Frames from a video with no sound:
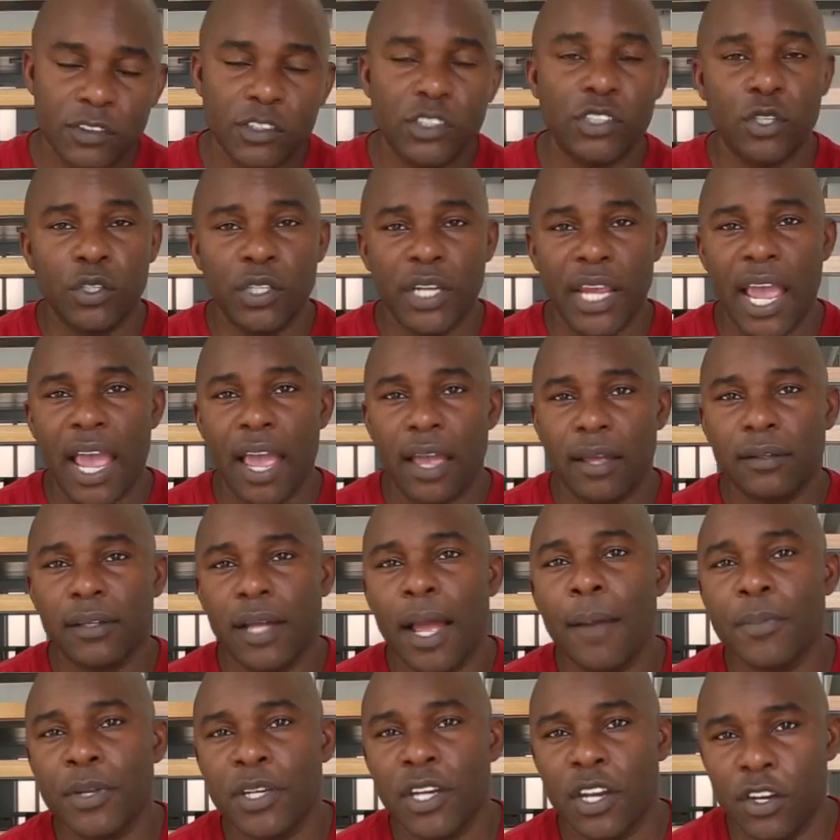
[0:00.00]
So yeah,
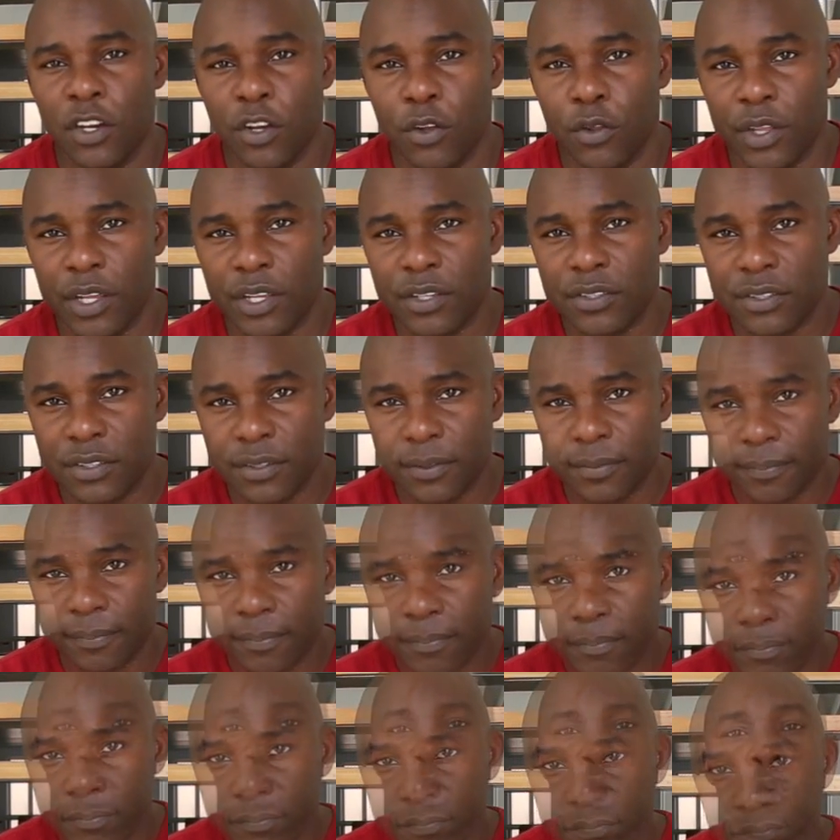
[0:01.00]
I'm gonna do this.
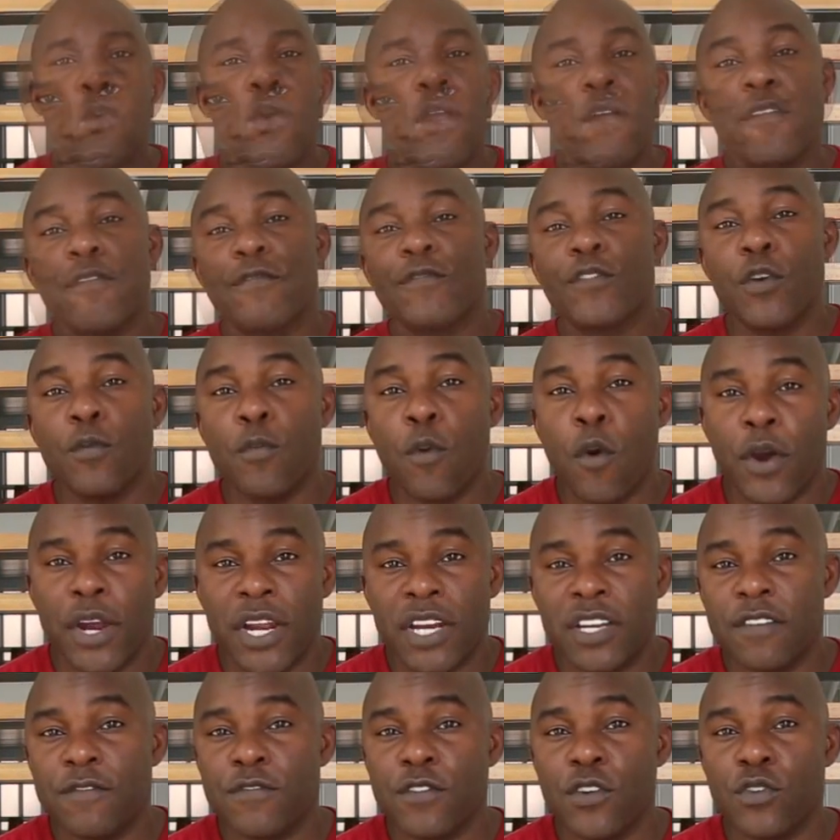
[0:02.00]
We have a few
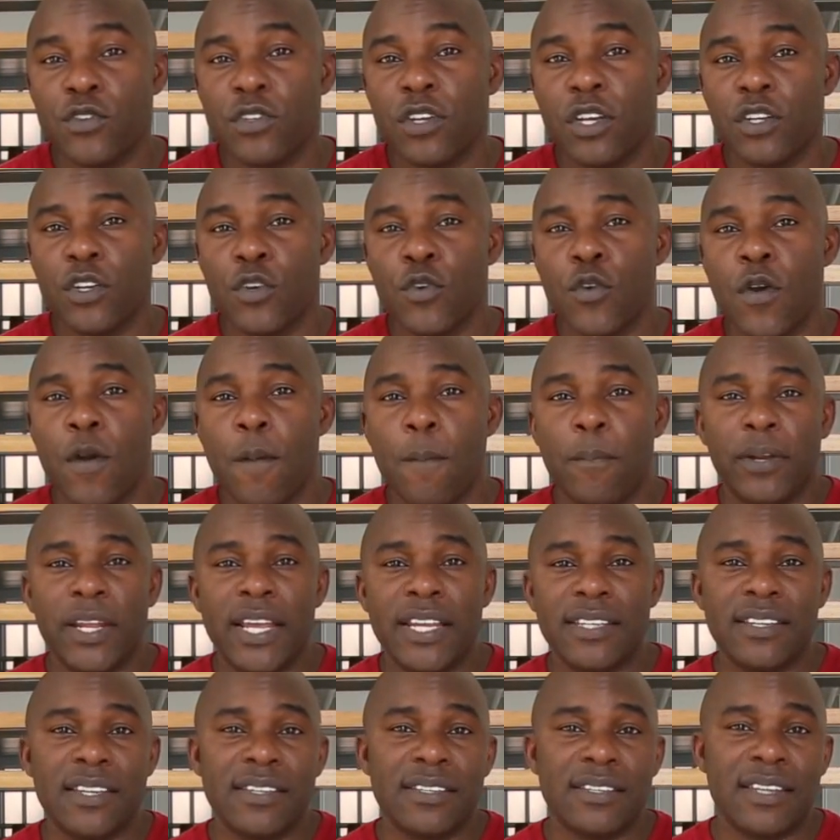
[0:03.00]
more interviews to do in
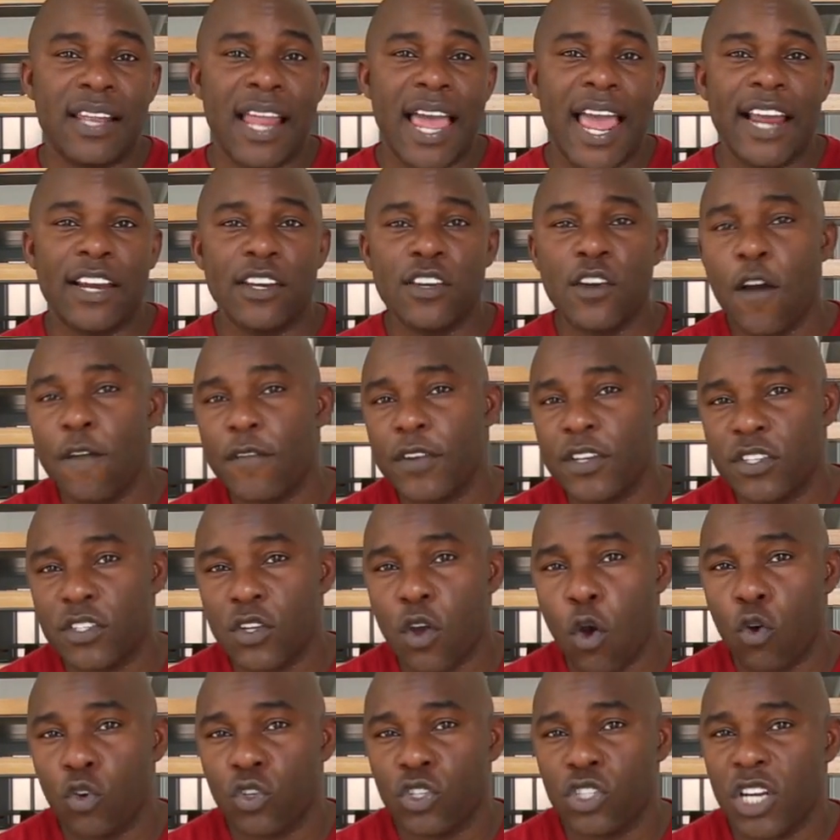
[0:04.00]
places like Nova
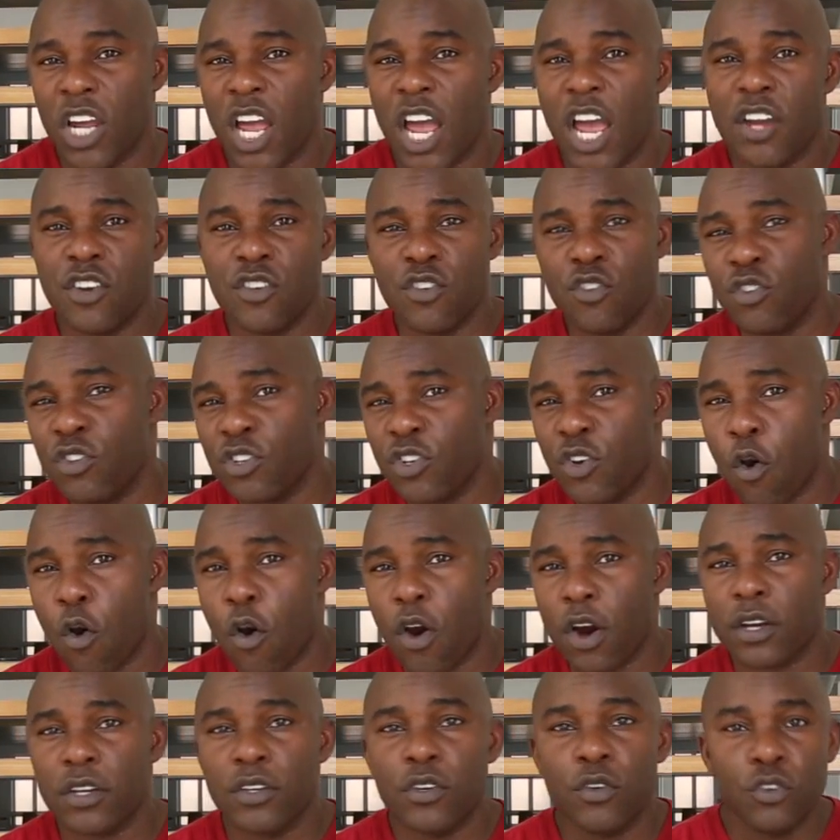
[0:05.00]
Scotia, New
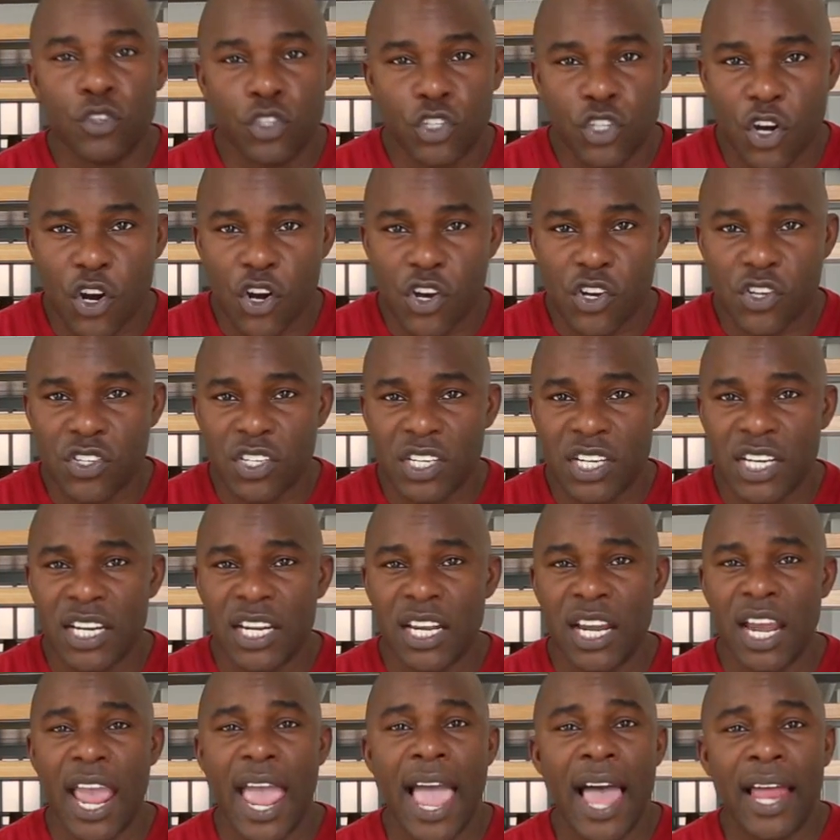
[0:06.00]
York, New
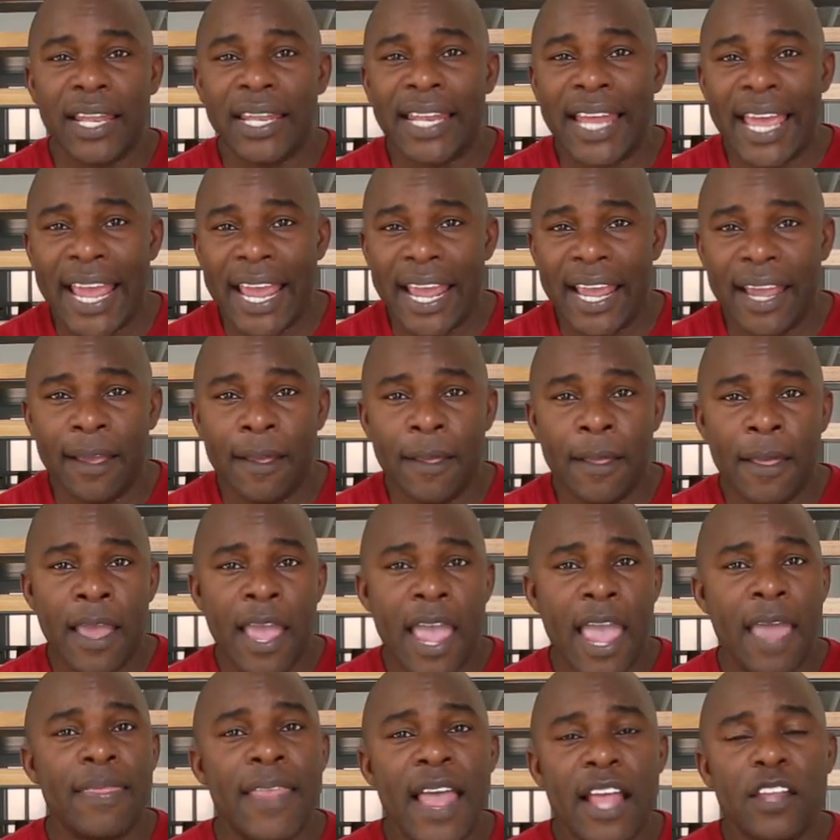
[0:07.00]
Jersey, L A,
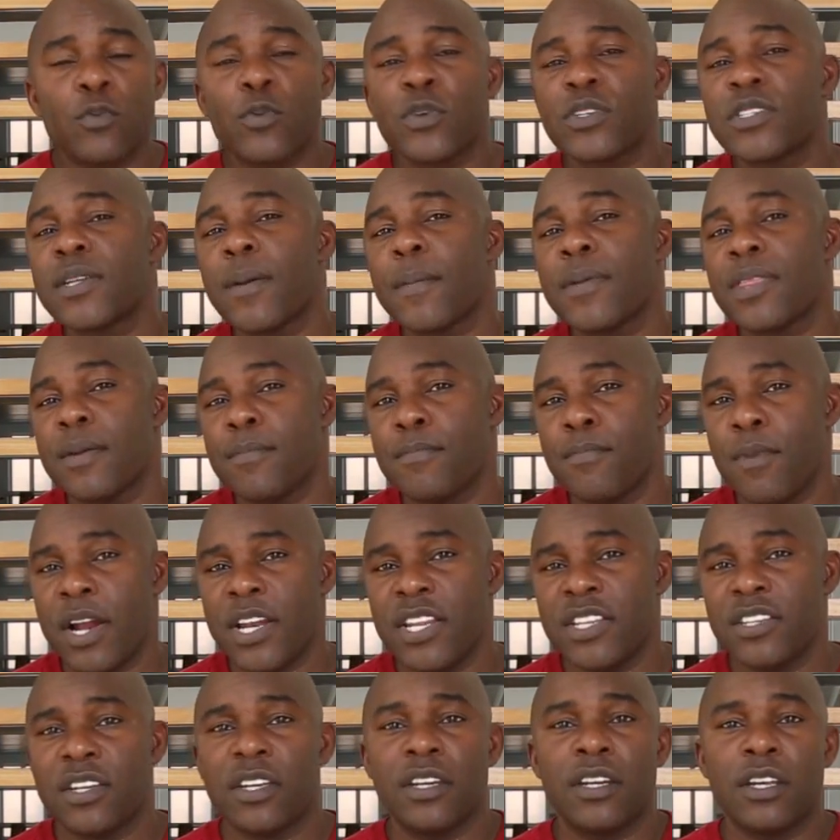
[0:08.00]
and that's where some of the
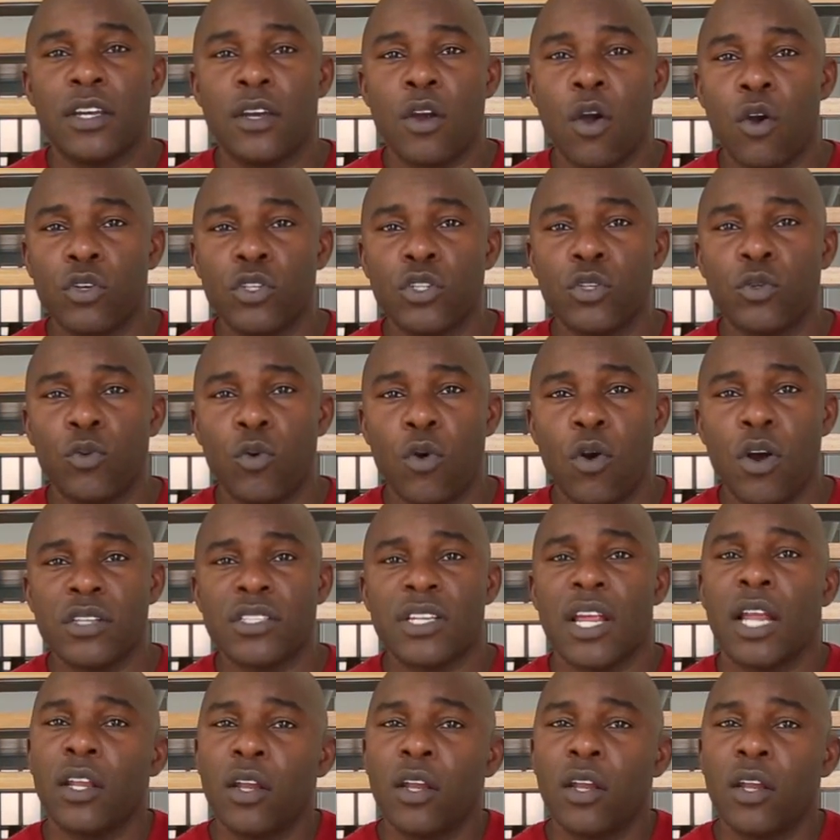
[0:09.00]
money is gonna go towards,